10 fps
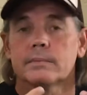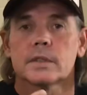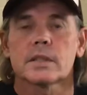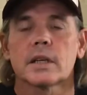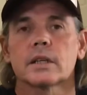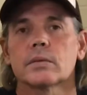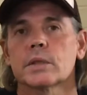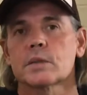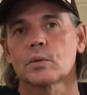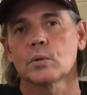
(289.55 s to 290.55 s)
starting to
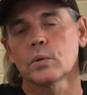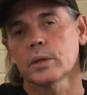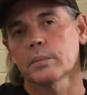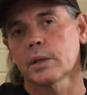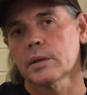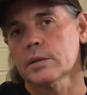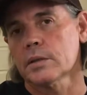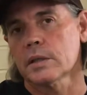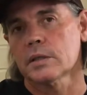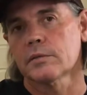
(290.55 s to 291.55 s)
explore
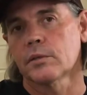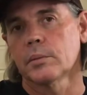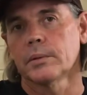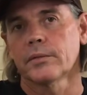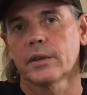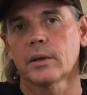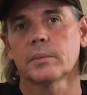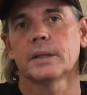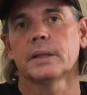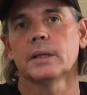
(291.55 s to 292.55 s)
hypnosis as a form of
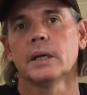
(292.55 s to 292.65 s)
therapy